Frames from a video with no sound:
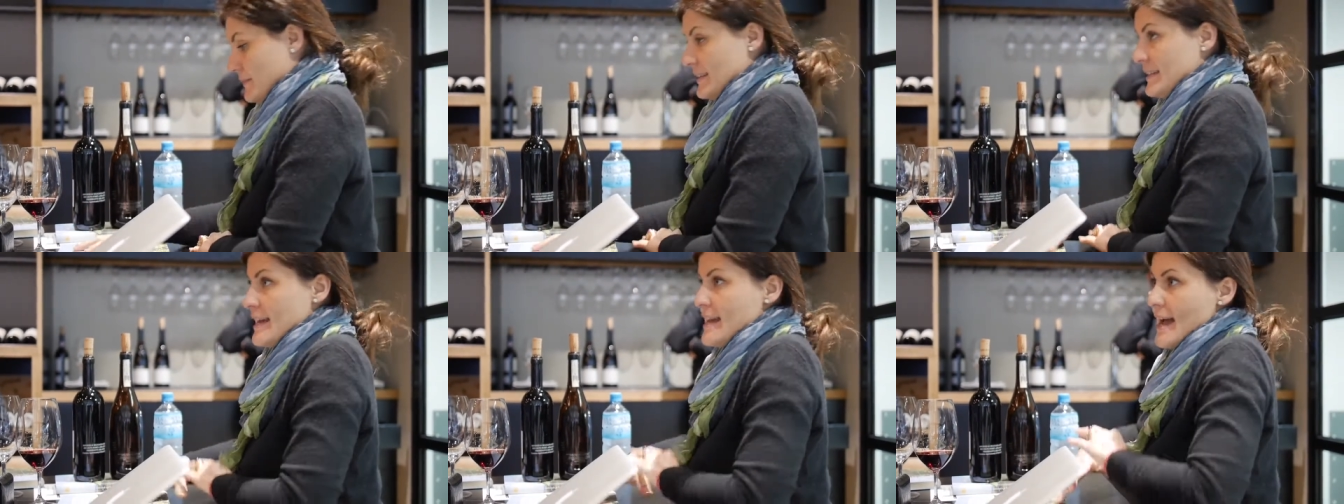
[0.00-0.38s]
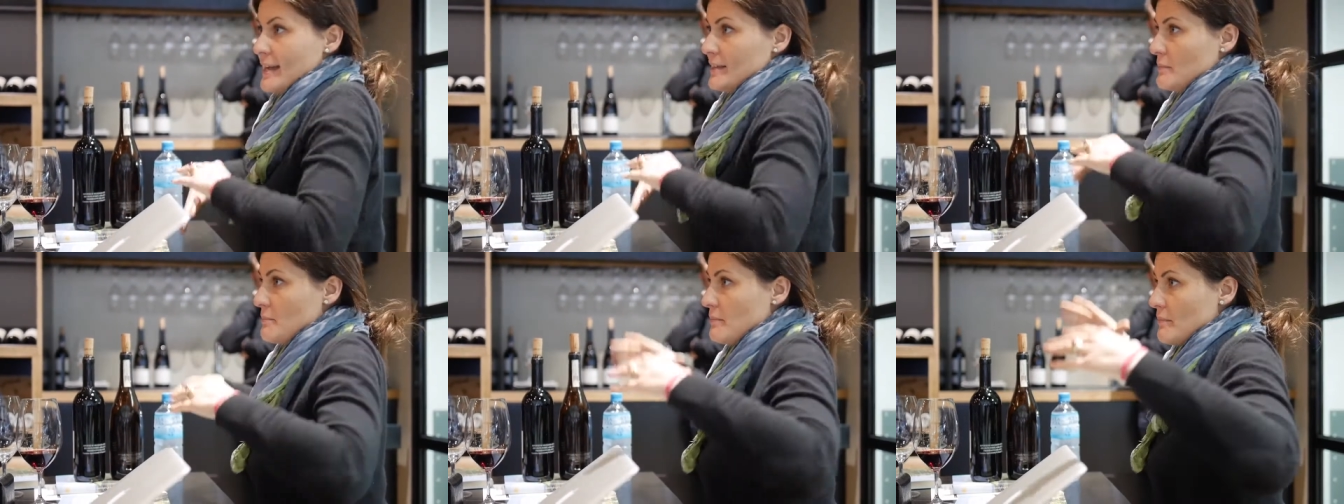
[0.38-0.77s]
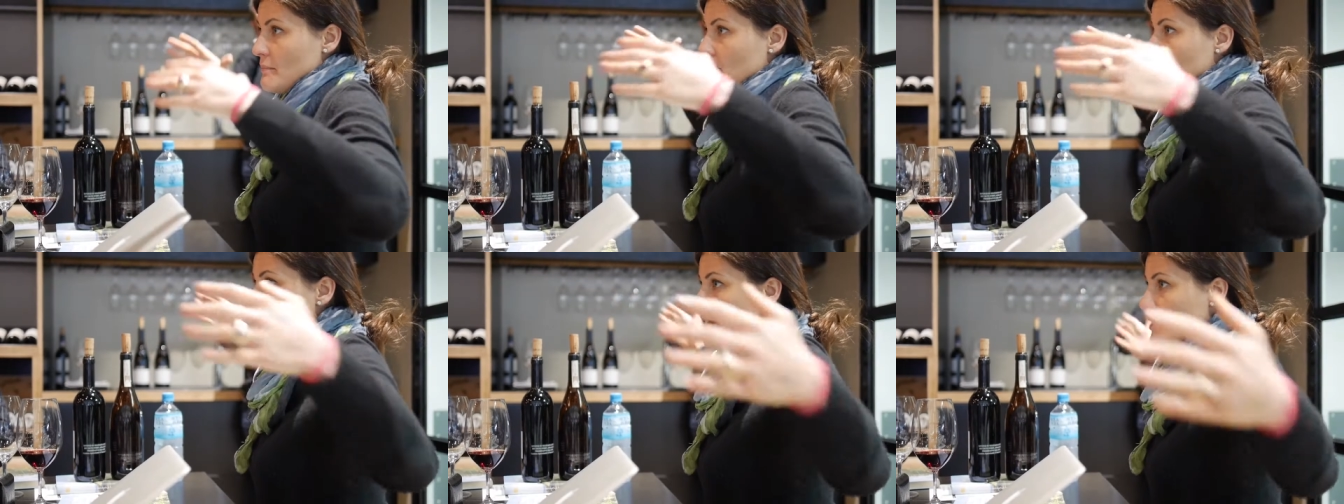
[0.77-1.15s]
they had
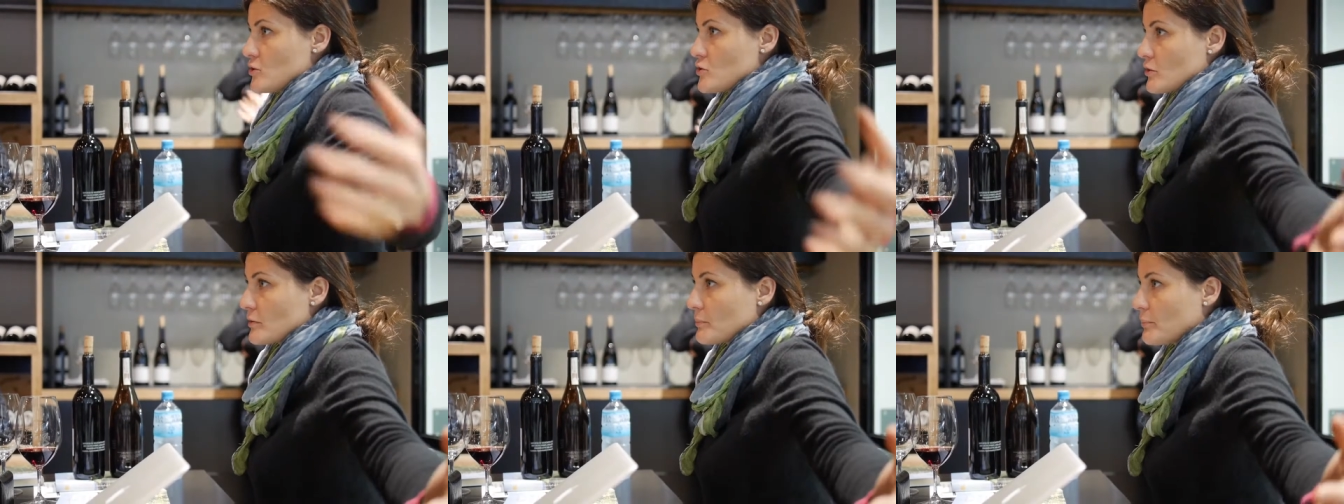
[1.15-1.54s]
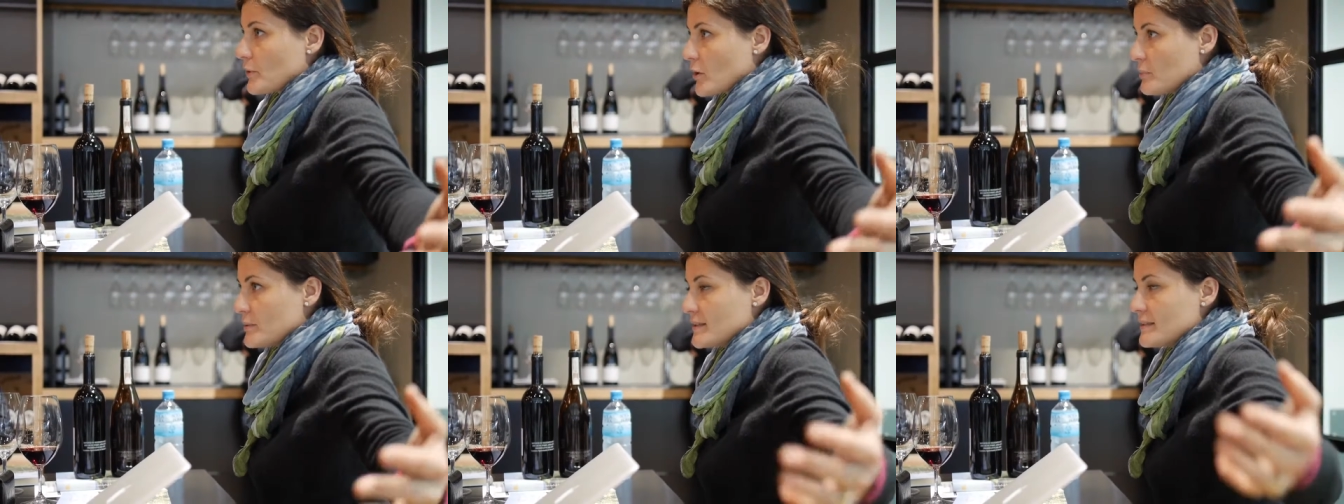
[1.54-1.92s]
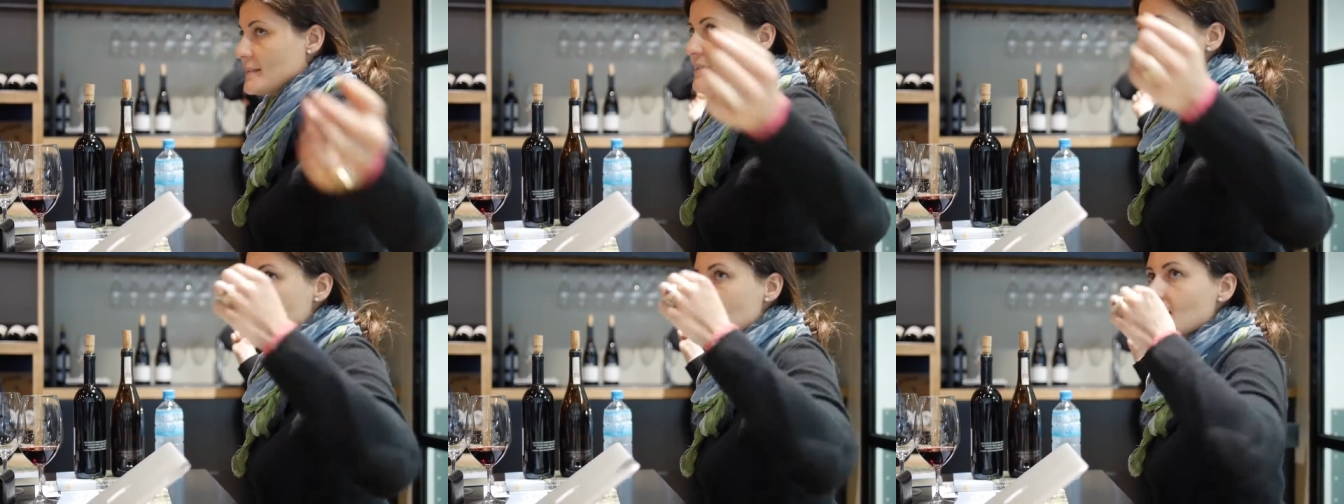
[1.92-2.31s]
major properties.